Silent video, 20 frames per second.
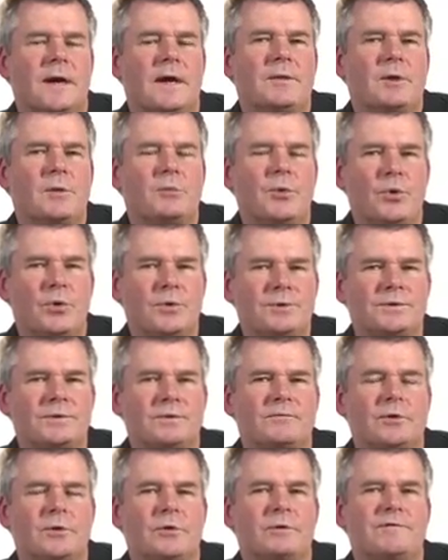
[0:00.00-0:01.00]
and the importance
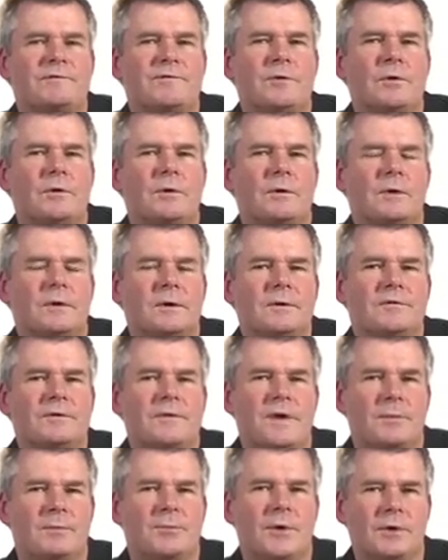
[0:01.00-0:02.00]
of GLUT4
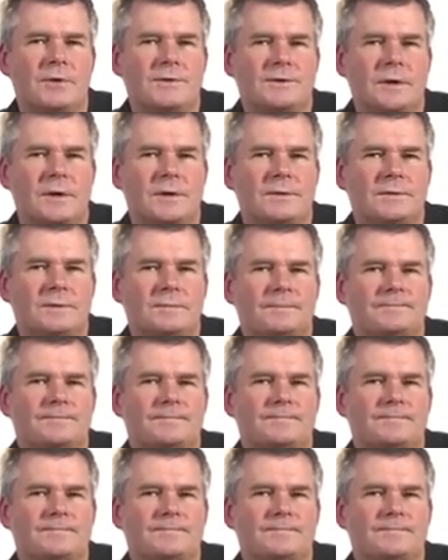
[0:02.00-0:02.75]
for that process.